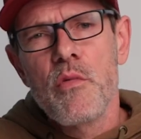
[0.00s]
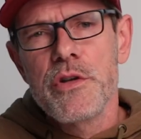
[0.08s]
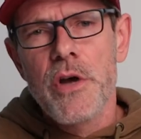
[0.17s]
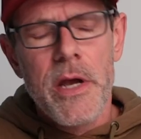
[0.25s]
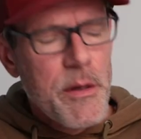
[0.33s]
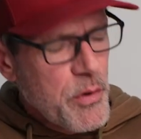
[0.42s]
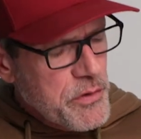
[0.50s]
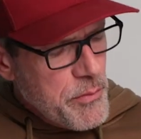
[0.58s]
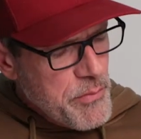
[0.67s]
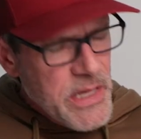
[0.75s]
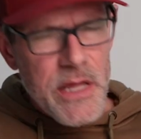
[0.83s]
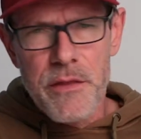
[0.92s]
we're talking about the
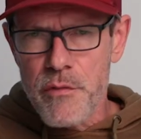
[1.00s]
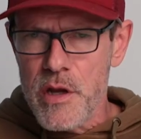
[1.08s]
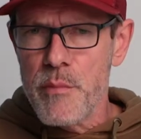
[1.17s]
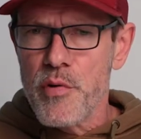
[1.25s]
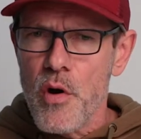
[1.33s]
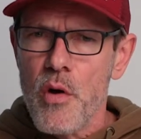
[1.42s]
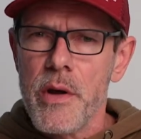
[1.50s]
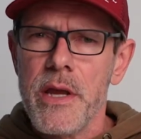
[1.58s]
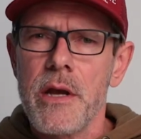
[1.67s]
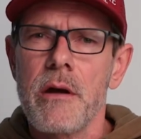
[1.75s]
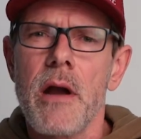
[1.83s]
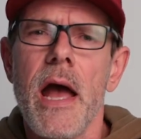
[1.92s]
Mini 3 Pro
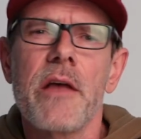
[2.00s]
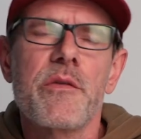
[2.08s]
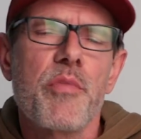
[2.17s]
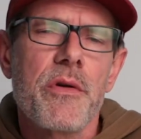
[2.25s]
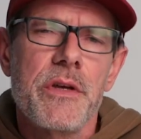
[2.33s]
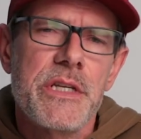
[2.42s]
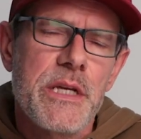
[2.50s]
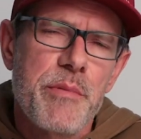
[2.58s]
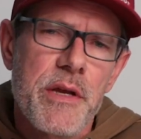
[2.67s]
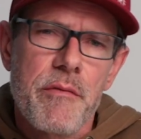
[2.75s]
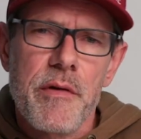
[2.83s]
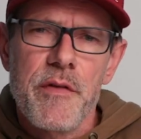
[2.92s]
here as per the
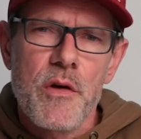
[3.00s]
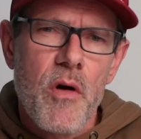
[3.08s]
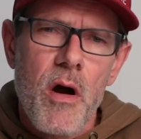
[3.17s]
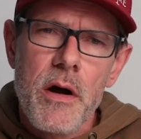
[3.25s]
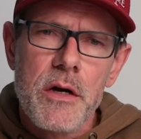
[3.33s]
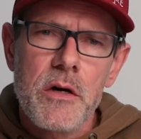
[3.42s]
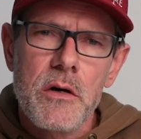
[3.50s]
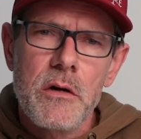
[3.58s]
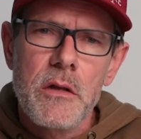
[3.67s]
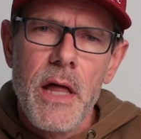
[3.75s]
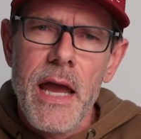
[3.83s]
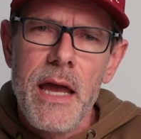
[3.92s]
DP Review
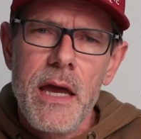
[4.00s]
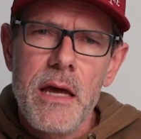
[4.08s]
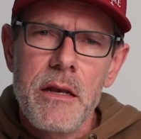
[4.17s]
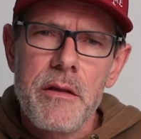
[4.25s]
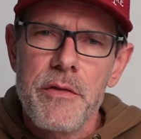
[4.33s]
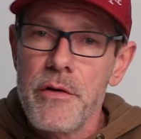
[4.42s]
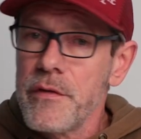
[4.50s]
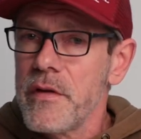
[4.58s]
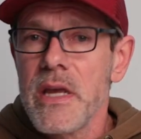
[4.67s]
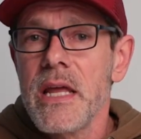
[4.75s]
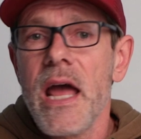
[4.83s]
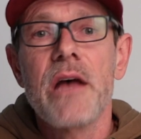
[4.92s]
article, and they're
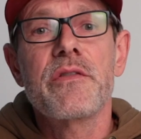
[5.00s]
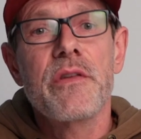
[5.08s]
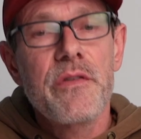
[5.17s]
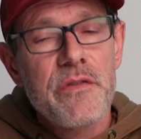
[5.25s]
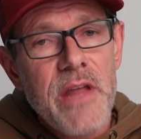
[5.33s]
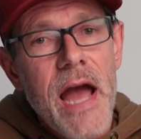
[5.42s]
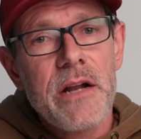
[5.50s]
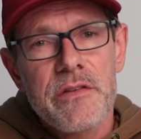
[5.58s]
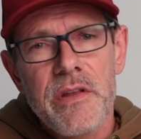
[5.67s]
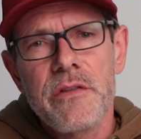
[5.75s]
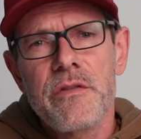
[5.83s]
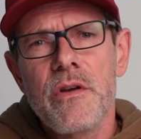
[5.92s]
saying it has a stacked
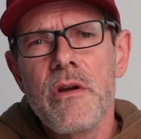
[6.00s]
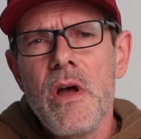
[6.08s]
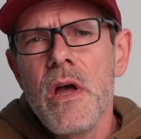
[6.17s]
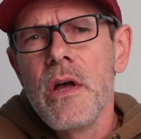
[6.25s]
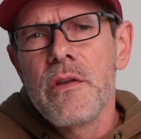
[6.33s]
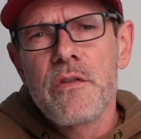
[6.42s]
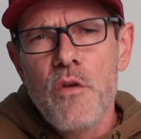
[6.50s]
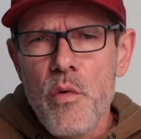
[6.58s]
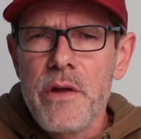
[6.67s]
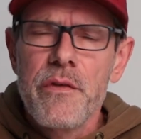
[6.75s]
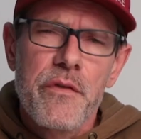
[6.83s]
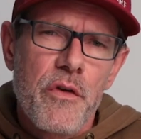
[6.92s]
sensor,
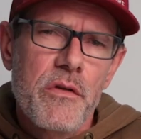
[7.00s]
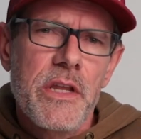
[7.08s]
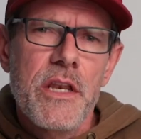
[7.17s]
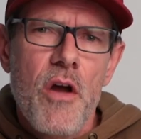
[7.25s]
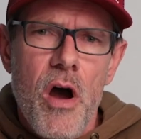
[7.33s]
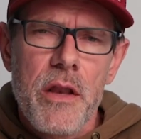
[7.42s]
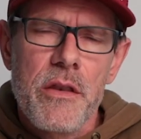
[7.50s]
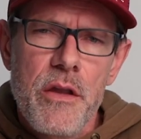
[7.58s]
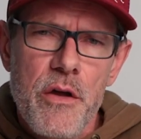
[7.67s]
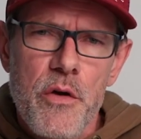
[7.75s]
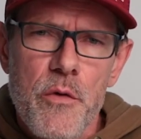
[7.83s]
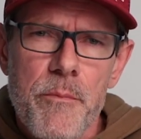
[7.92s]
so it's certainly not
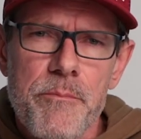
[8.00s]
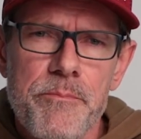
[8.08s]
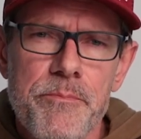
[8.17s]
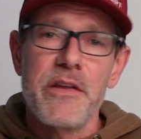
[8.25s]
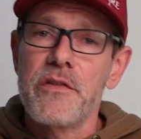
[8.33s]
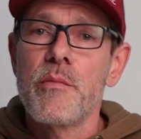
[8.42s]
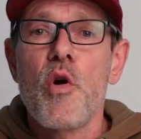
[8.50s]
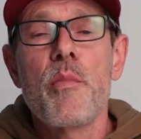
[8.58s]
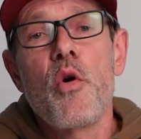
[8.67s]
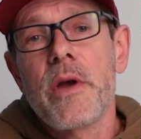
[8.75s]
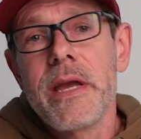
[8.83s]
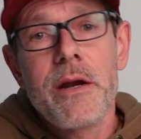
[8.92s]
new. I did some more
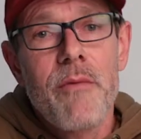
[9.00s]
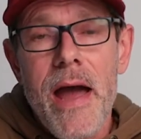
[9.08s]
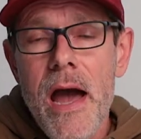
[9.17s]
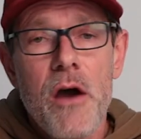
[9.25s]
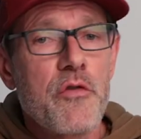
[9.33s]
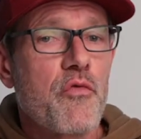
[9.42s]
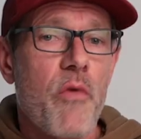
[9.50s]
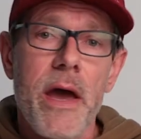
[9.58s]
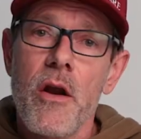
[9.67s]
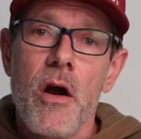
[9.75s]
poking around, read